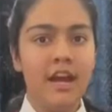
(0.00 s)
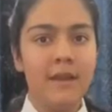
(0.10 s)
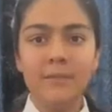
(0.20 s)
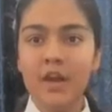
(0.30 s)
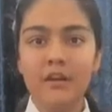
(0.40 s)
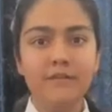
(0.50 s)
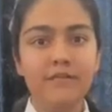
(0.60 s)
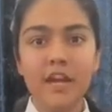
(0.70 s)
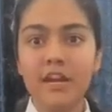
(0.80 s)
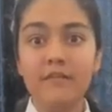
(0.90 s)
I'm not
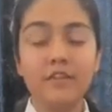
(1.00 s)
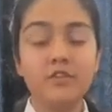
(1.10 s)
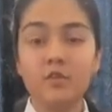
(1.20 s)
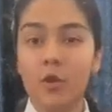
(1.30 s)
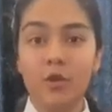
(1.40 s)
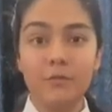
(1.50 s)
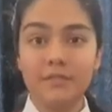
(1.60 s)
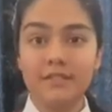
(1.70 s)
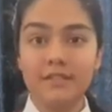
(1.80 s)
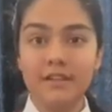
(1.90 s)
afraid of the
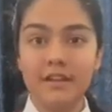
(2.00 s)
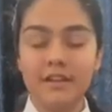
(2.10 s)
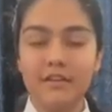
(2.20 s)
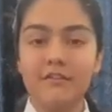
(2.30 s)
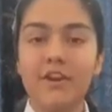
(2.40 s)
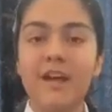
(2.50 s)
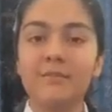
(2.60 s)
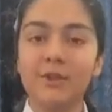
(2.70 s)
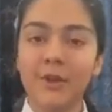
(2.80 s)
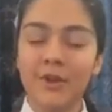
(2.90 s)
storms, for
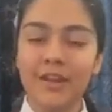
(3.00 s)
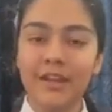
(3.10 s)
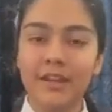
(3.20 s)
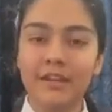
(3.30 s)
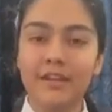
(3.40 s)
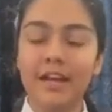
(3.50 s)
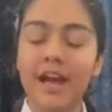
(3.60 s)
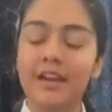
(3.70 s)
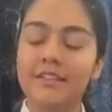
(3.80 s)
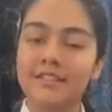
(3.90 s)
I'm learning
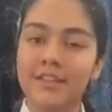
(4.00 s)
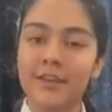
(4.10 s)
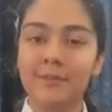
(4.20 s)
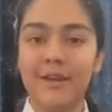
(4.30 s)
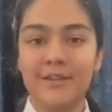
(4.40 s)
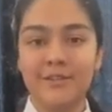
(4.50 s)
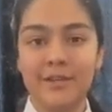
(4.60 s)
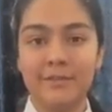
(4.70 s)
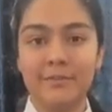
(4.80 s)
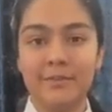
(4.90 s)
how to sail my
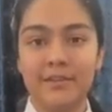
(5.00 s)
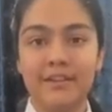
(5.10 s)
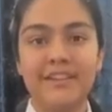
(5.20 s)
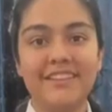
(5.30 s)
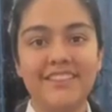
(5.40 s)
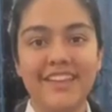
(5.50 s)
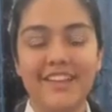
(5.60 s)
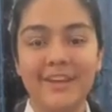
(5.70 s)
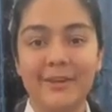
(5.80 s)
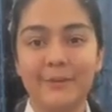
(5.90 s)
ship.
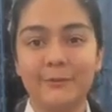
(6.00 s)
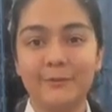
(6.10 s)
Thank you.